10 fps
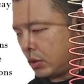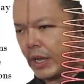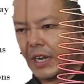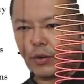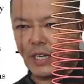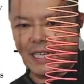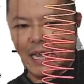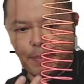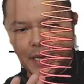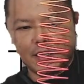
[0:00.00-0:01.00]
increase
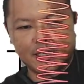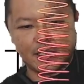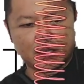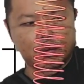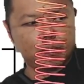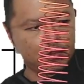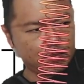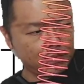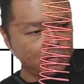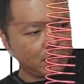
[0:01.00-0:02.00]
damping in this system?
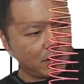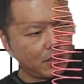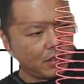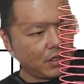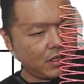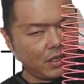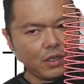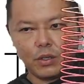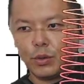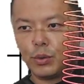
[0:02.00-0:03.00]

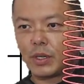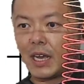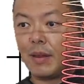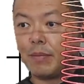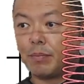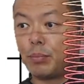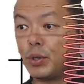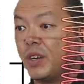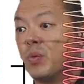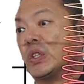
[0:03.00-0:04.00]
You can put it
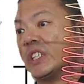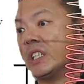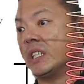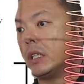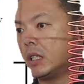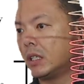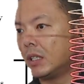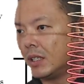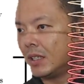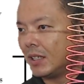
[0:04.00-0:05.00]
in water.
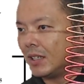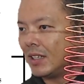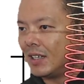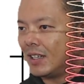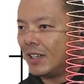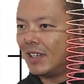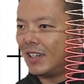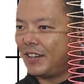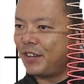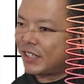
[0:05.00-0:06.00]

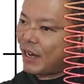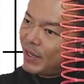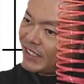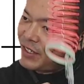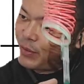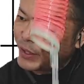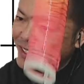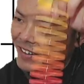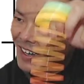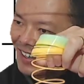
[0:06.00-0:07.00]
You submerge it in the water,
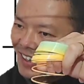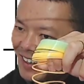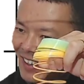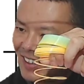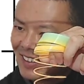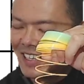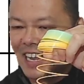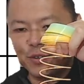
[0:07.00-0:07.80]
right? Then you